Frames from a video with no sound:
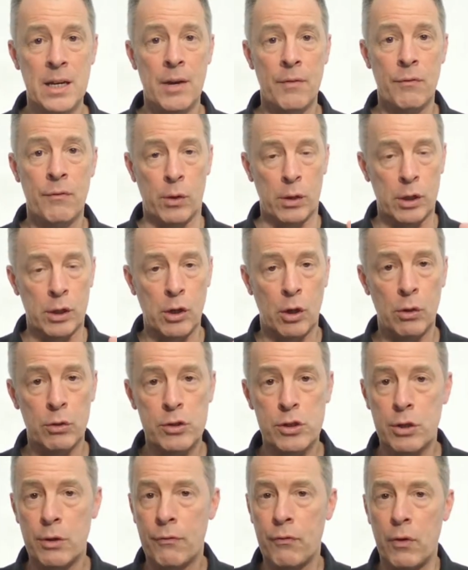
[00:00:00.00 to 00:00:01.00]
for
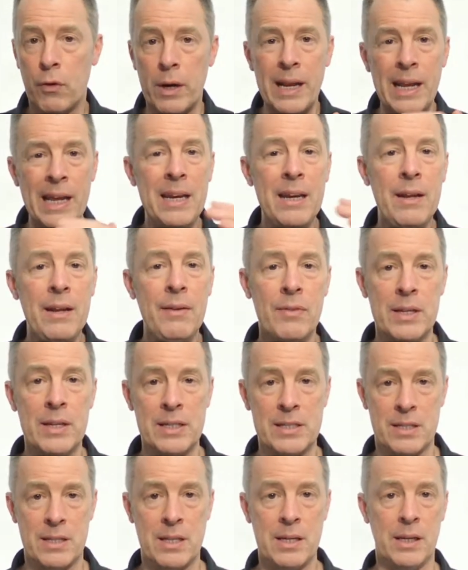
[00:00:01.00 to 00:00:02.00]
culture, for any of
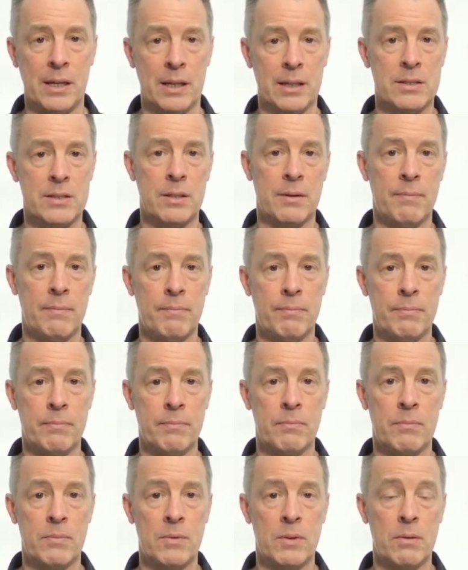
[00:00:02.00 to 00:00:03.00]
these things?
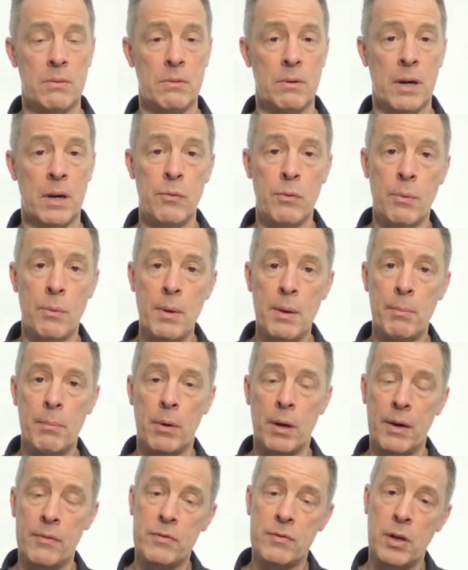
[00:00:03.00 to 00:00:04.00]
Right?
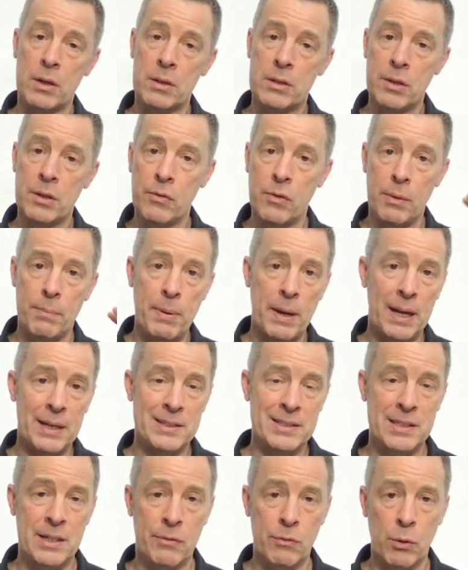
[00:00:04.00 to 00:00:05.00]
Remember, I've talked over the
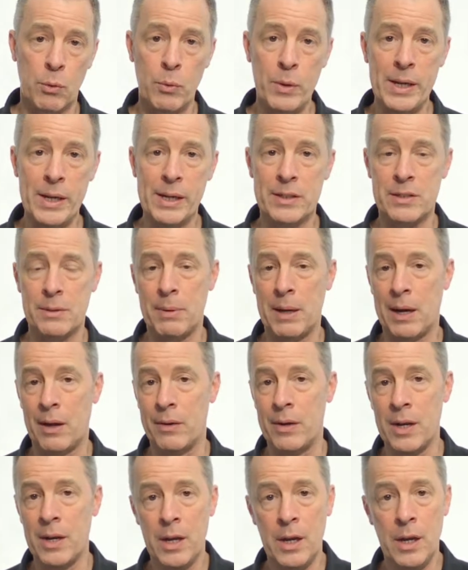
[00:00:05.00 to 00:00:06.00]
past several weeks
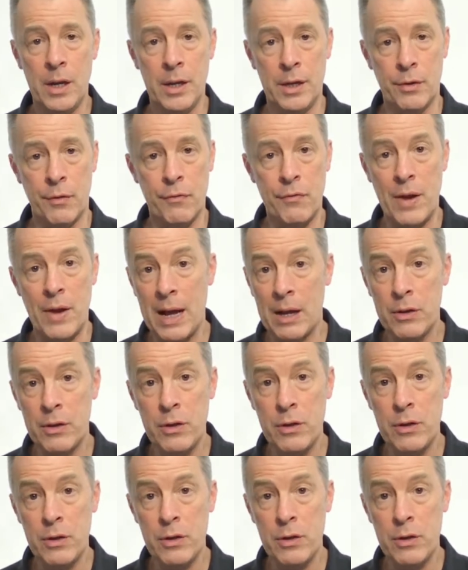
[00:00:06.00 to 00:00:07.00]
about your
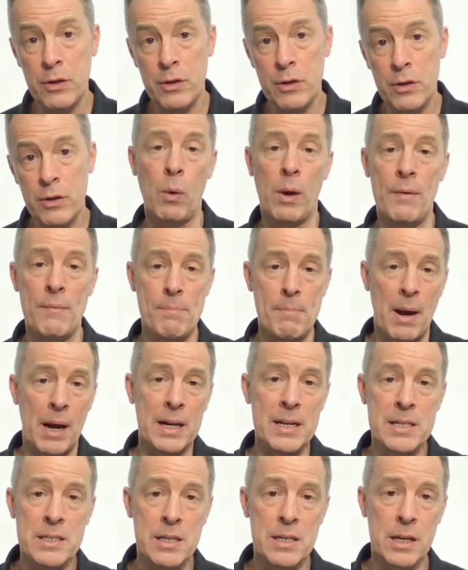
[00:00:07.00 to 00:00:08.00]
value mindset, what
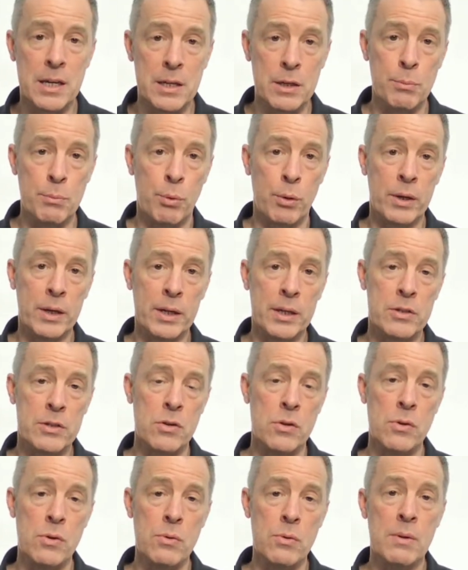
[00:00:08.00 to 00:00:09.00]
mindset you bring
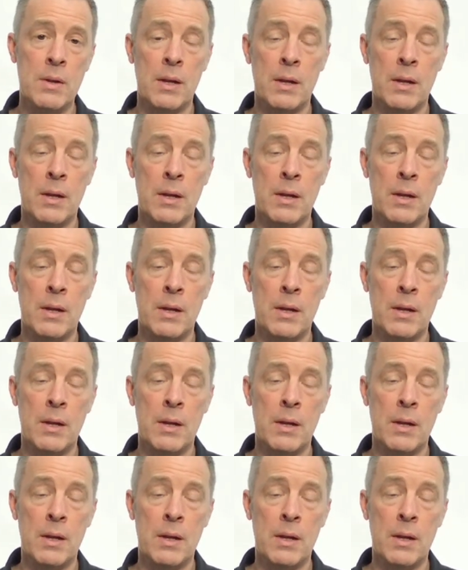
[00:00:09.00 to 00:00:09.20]
to